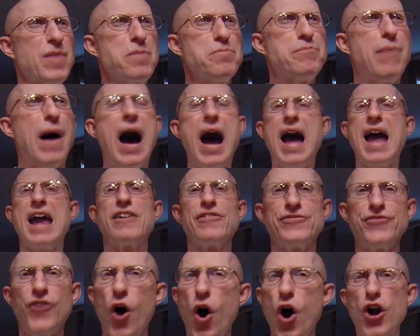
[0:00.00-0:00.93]

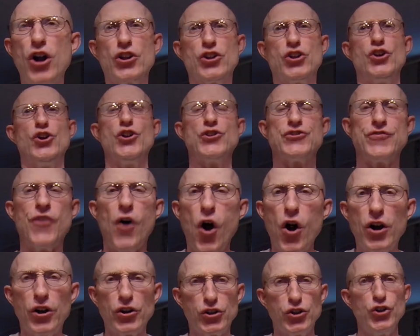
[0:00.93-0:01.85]
buying foreign goods.
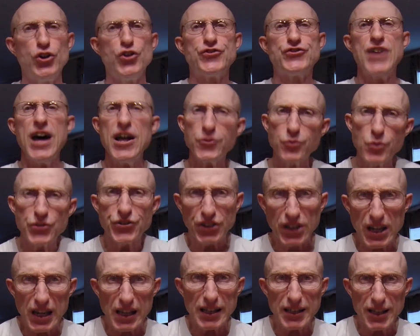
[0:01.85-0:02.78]
That's what's
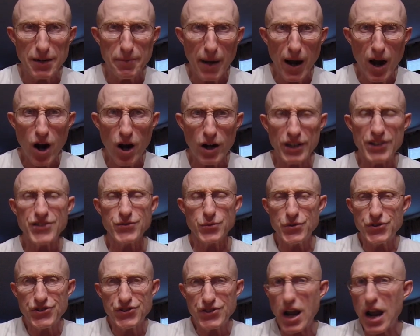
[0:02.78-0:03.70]
killing America. That's
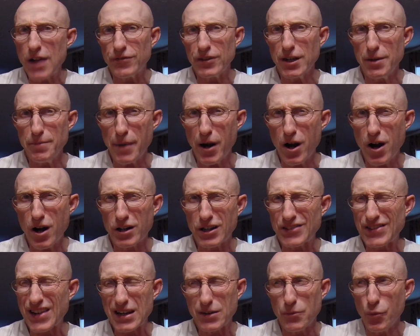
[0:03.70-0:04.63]
what's stifling America.
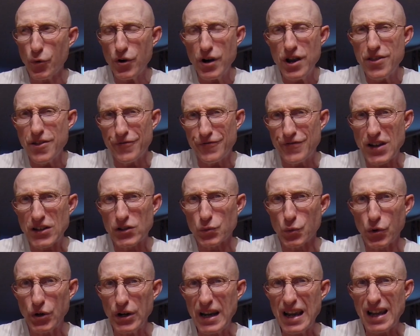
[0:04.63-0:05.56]
That's how come we're in the
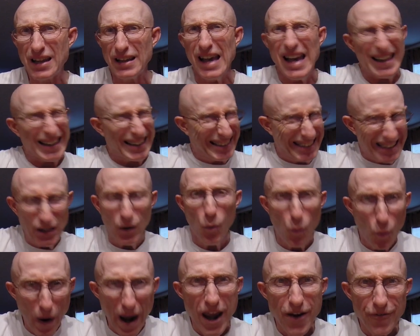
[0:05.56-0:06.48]
fix we're in. Get
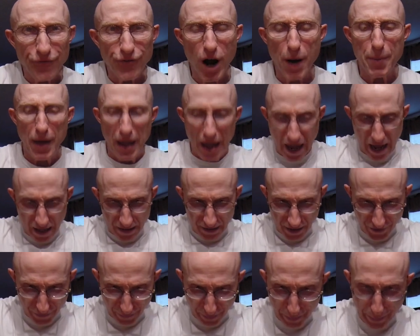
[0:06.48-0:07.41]
away from it.
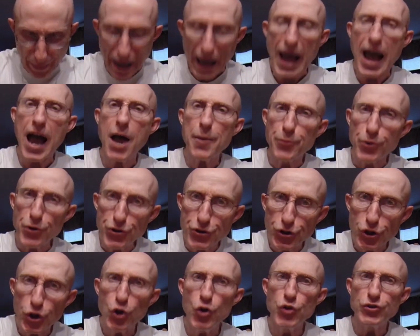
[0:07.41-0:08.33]
Let's buy,
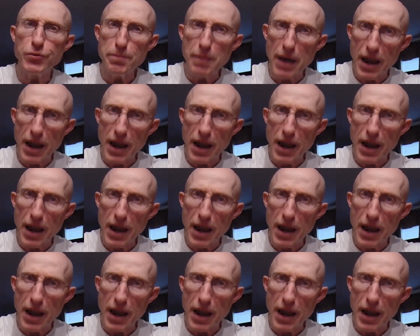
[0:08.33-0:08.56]
produce,